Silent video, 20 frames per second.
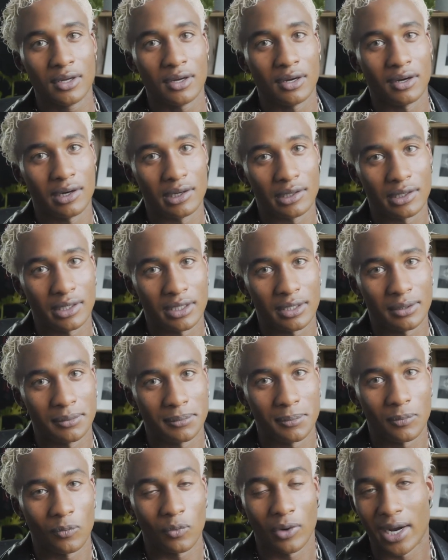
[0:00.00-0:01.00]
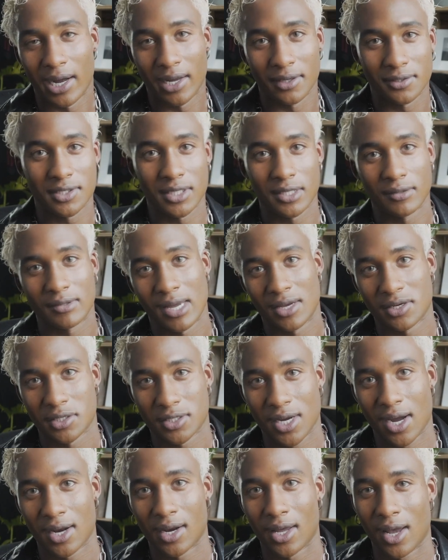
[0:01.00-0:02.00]
on where I achieved that
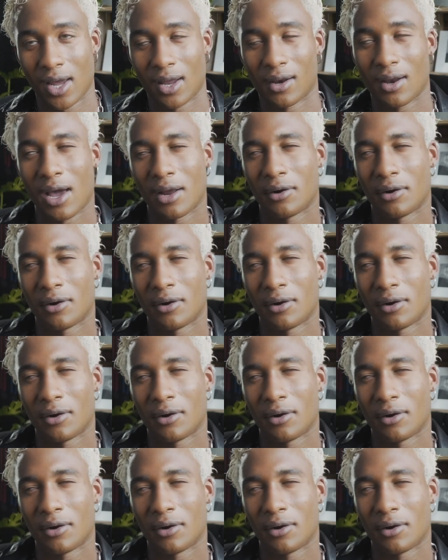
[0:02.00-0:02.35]
shot at.